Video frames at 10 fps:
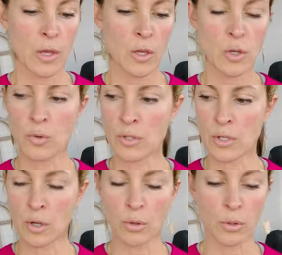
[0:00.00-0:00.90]
use
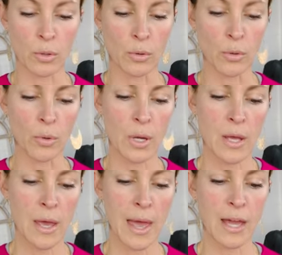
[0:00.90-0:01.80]
the glue
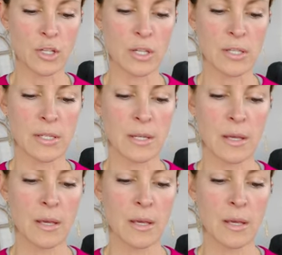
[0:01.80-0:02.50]
and just,